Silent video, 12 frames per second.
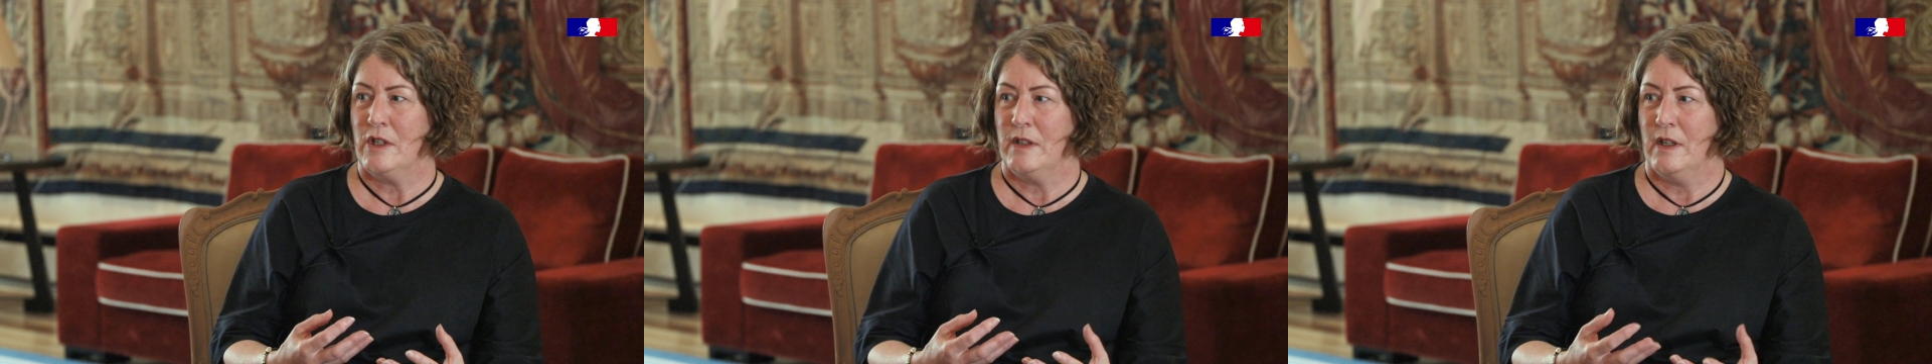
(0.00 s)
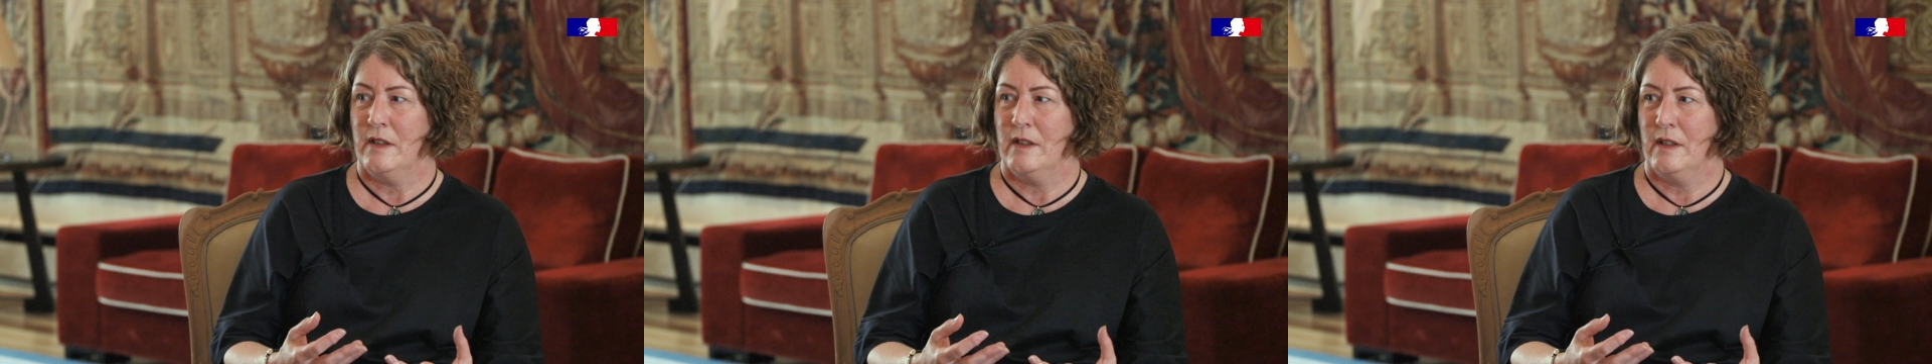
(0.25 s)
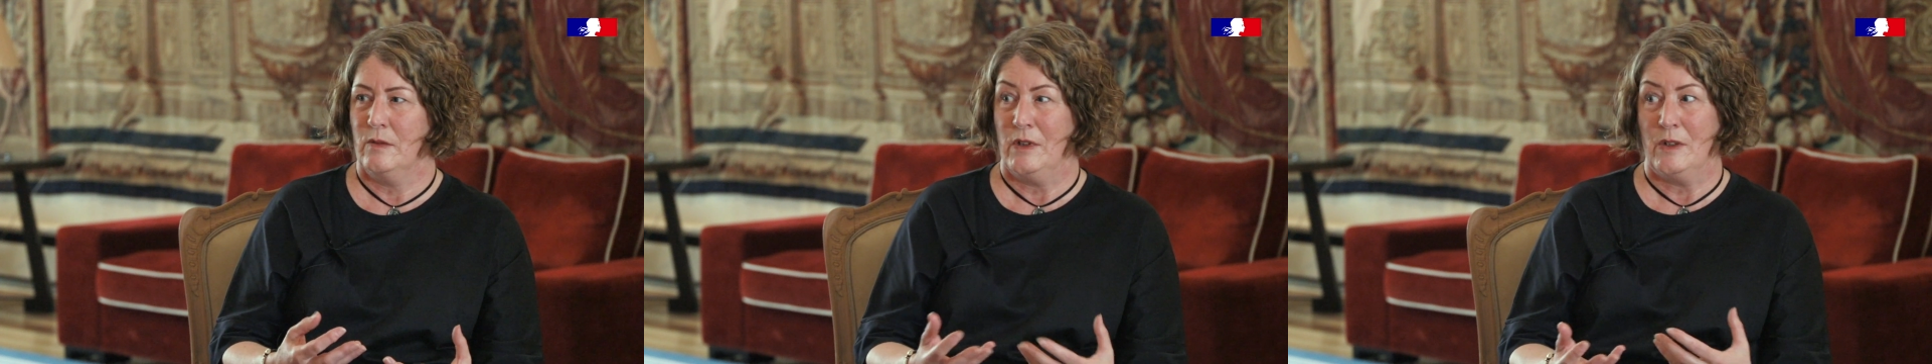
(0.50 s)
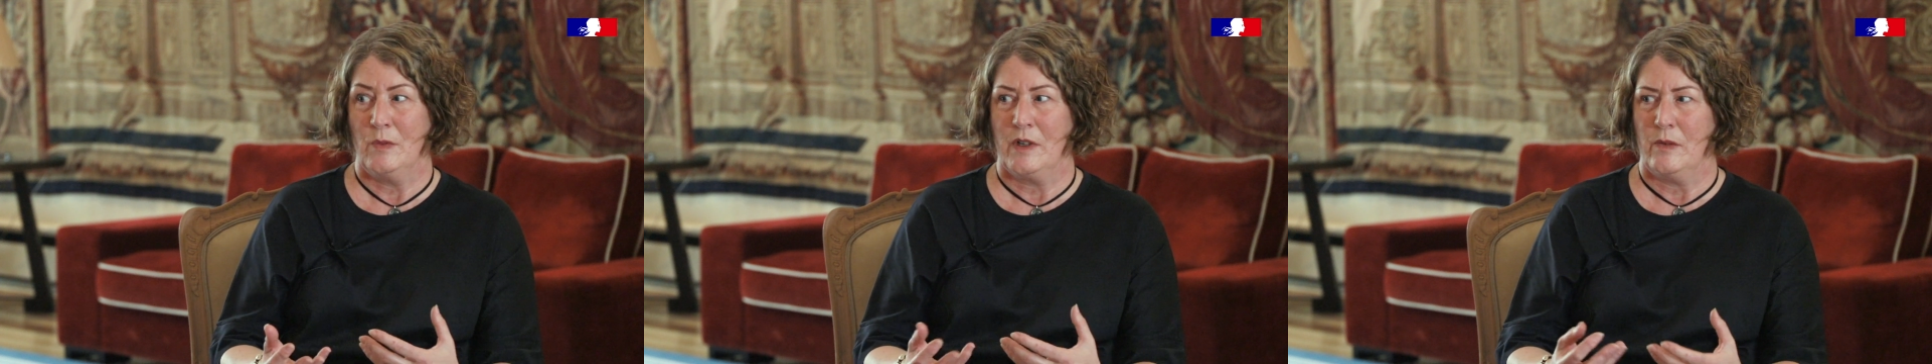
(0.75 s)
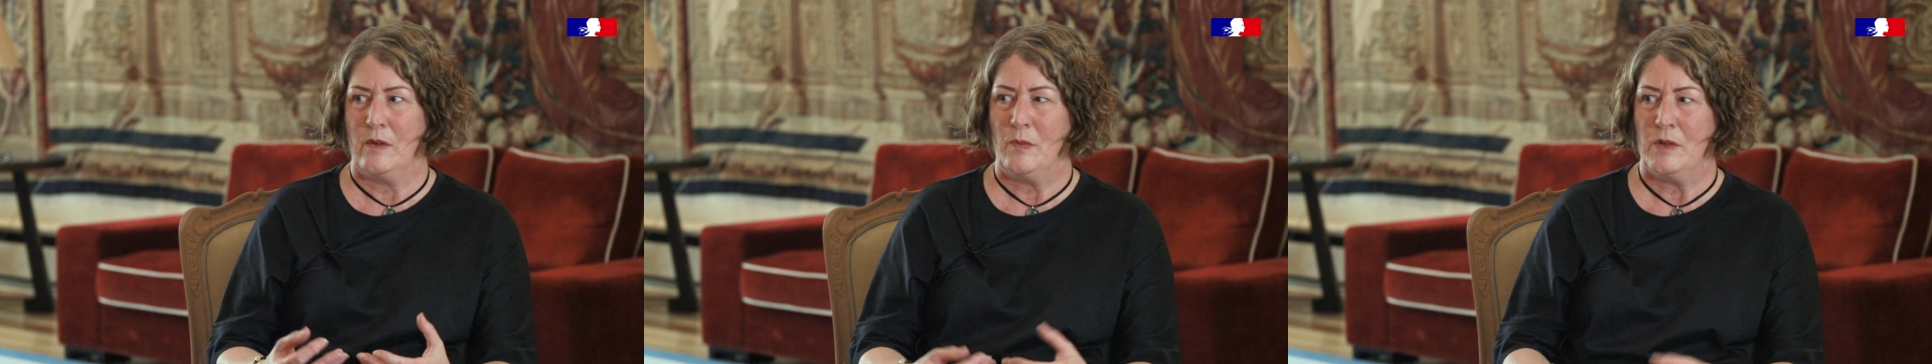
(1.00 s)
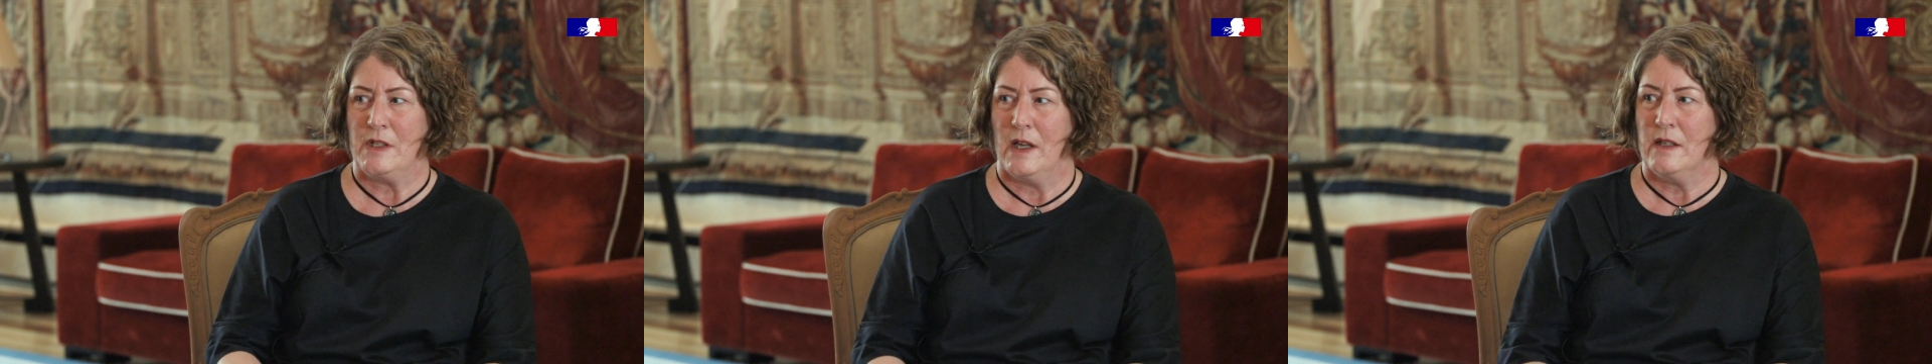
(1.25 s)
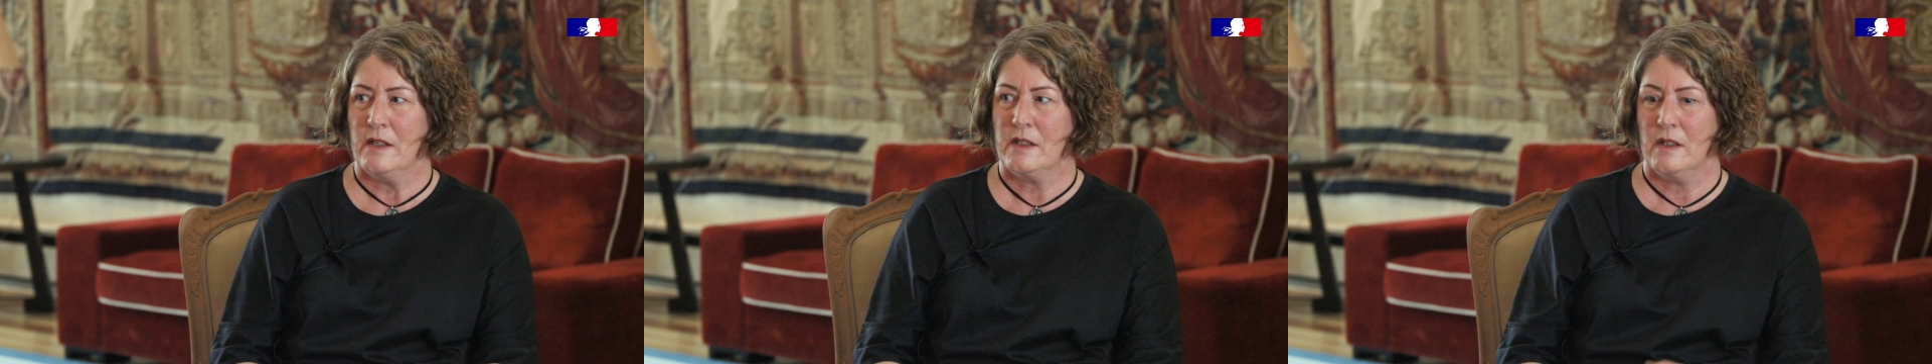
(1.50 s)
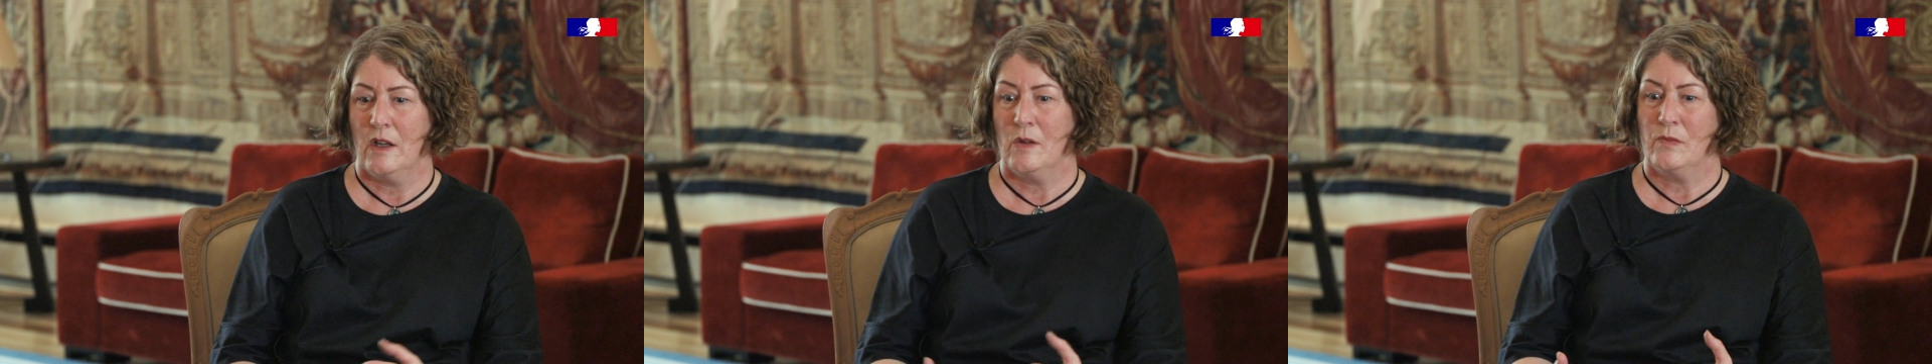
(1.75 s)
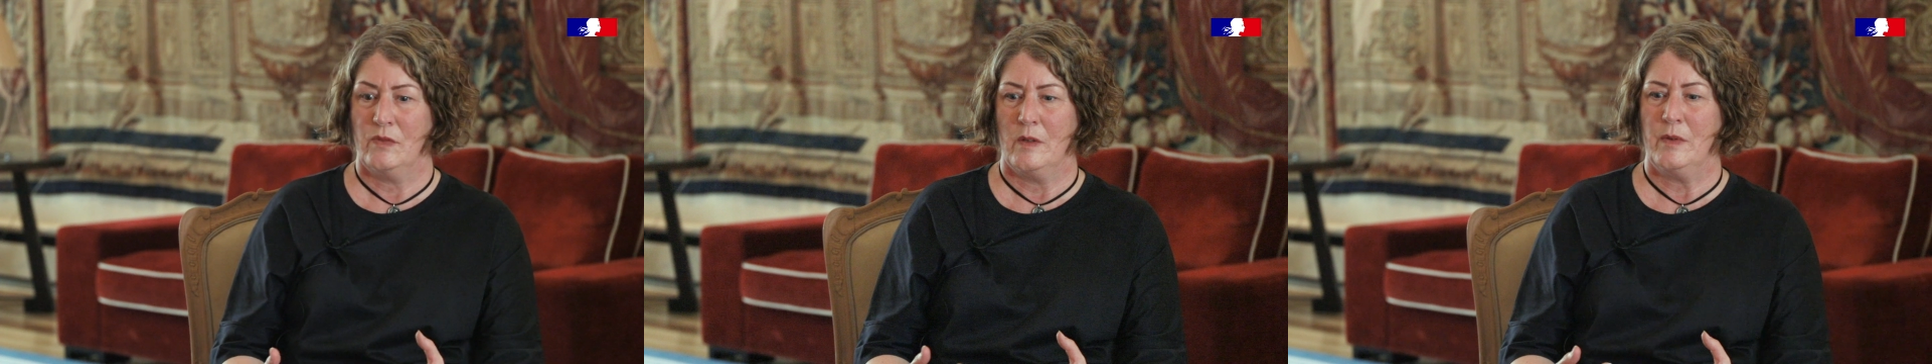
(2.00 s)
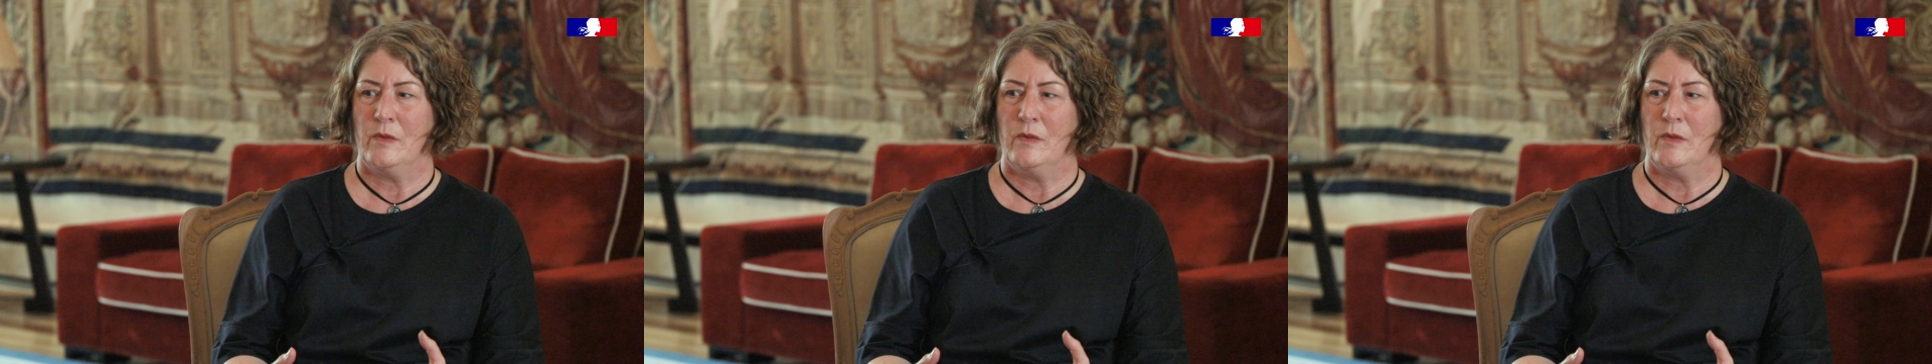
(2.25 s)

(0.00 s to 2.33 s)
and then they'll read what it represents and hopefully